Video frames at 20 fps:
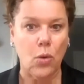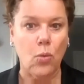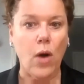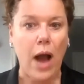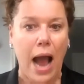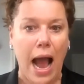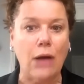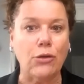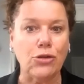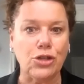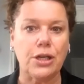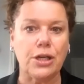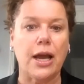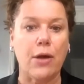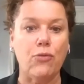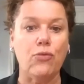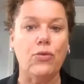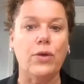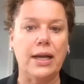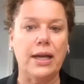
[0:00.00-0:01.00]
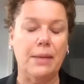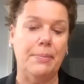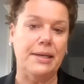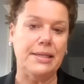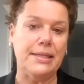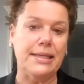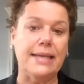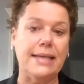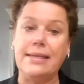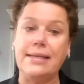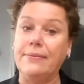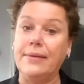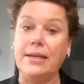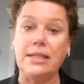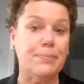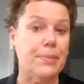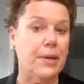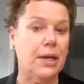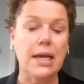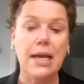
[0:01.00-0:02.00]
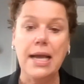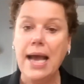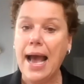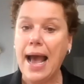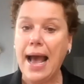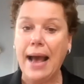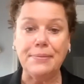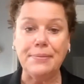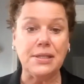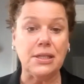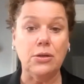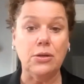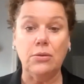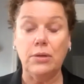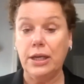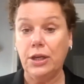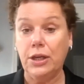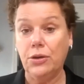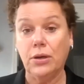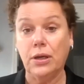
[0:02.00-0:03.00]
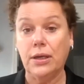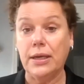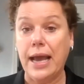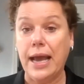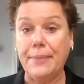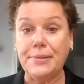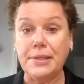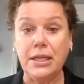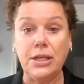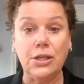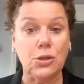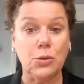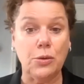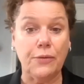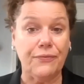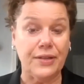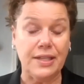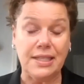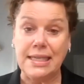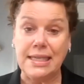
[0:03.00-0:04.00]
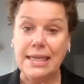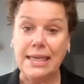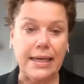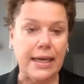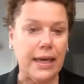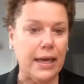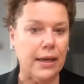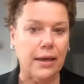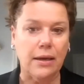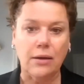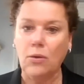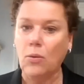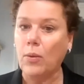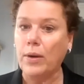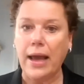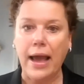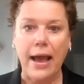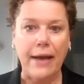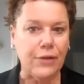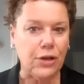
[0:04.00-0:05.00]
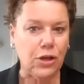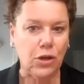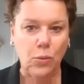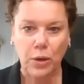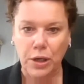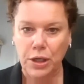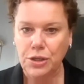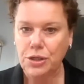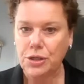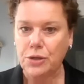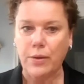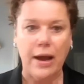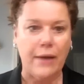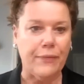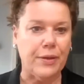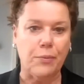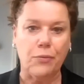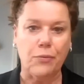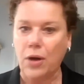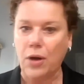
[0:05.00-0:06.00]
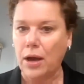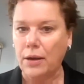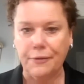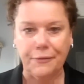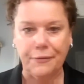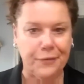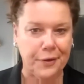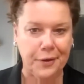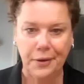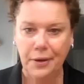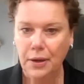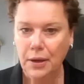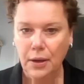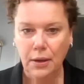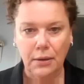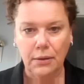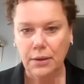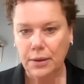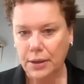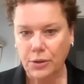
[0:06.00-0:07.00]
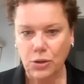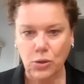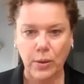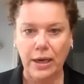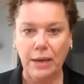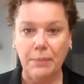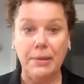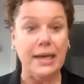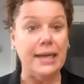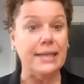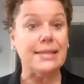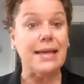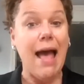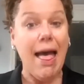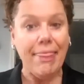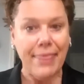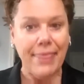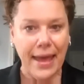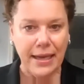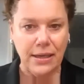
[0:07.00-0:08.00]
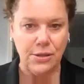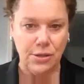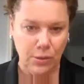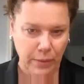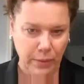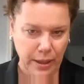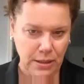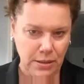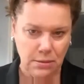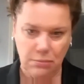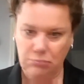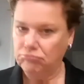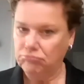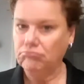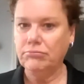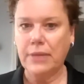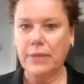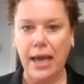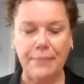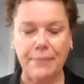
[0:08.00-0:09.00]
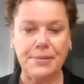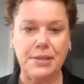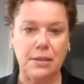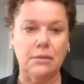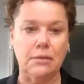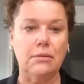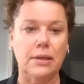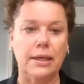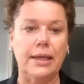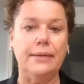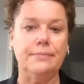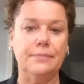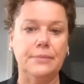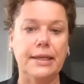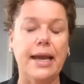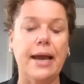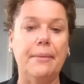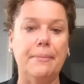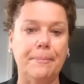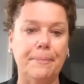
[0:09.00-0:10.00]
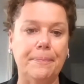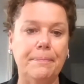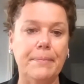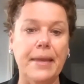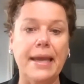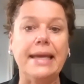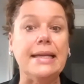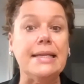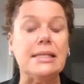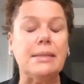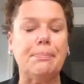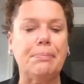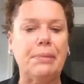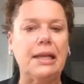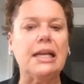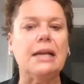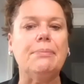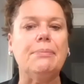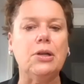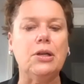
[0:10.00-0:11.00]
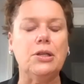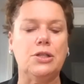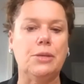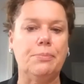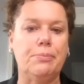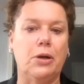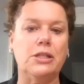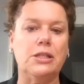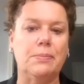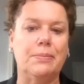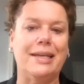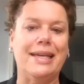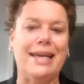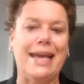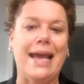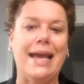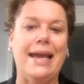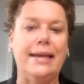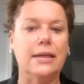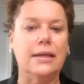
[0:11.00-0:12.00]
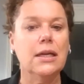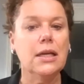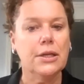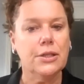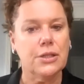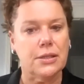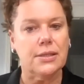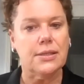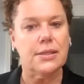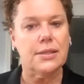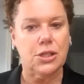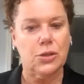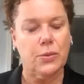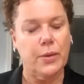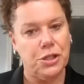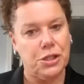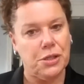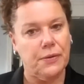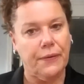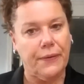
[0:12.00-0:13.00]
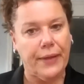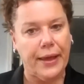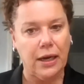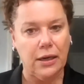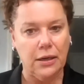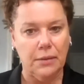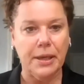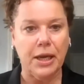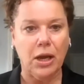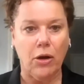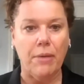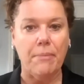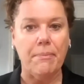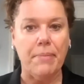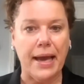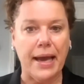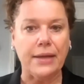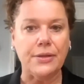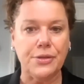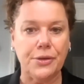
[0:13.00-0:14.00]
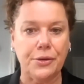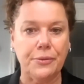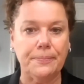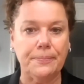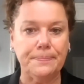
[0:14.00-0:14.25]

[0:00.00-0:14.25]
how should I really be testing this? But absolutely, you can absolutely do a fatiguing, whatever you want to do, have them run for, 20 minutes and then do it. Absolutely. Yeah. Make it as applicable as you possibly can to the situation that they're going to be going back to.